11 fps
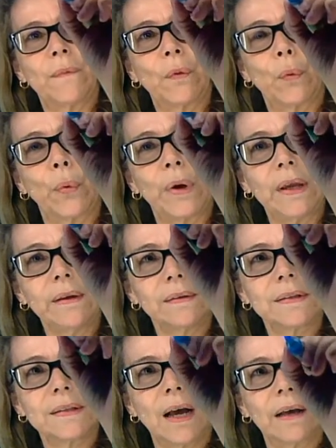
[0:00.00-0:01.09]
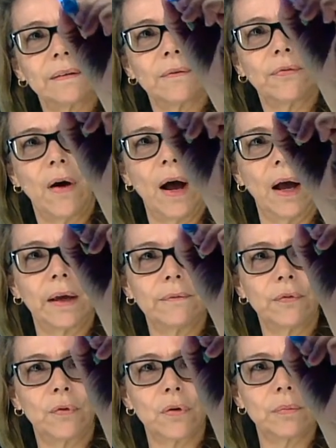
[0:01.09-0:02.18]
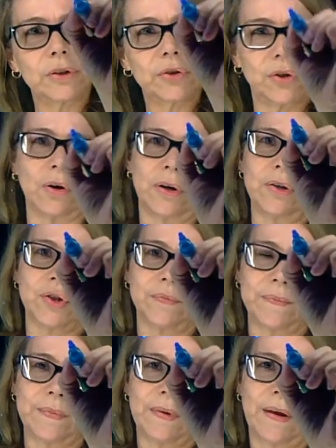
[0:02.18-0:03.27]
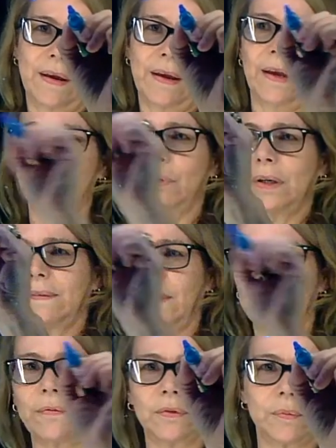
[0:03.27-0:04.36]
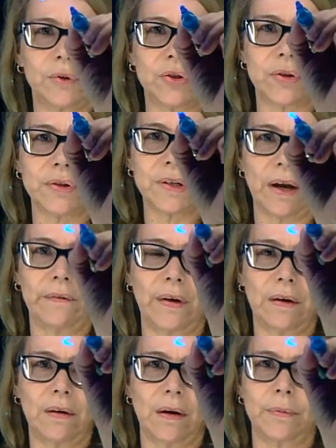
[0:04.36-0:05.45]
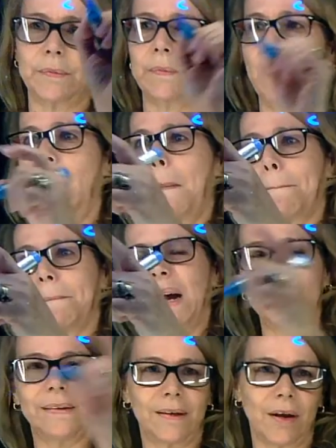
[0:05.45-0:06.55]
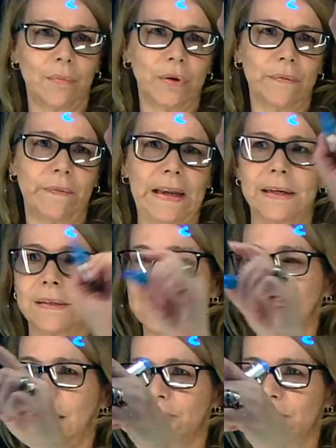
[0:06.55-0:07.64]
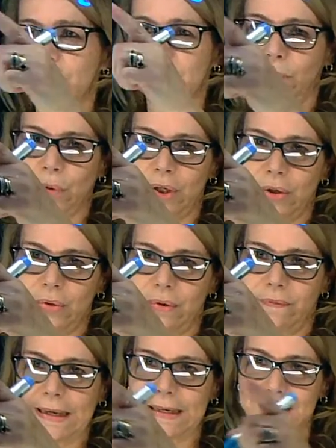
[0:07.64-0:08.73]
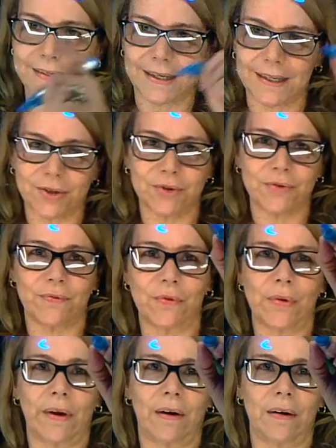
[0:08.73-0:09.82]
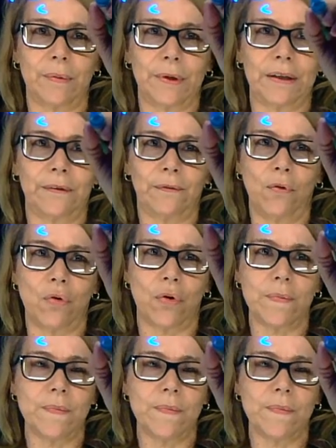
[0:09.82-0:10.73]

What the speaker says: We define formal charge, and we're going to say formal charge of that carbon by the number of valence electrons, and we know the valence electrons for the carbon is 4,